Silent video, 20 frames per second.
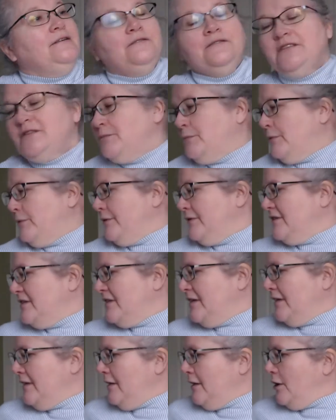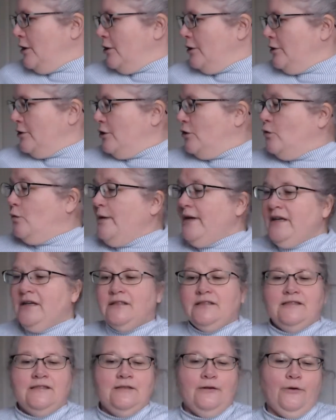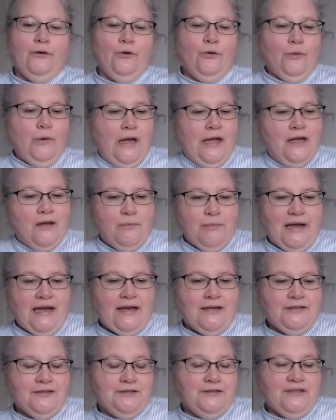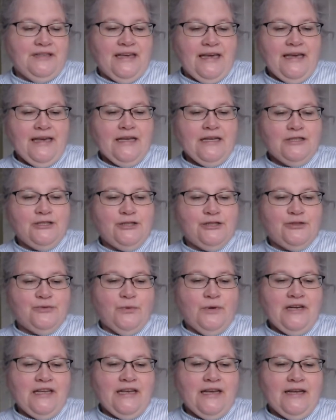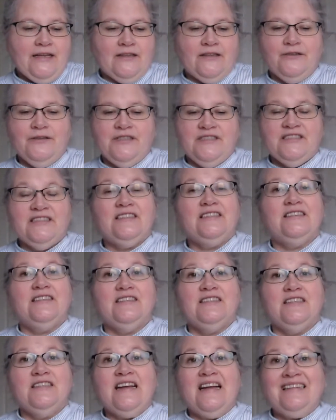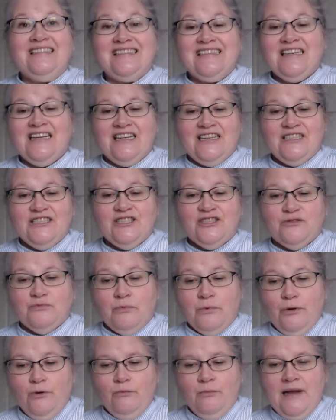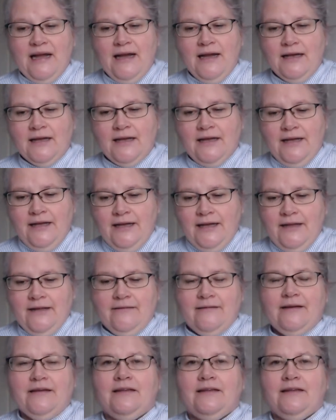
sporting a quick sew pattern K2836. It's a 1980s throwback that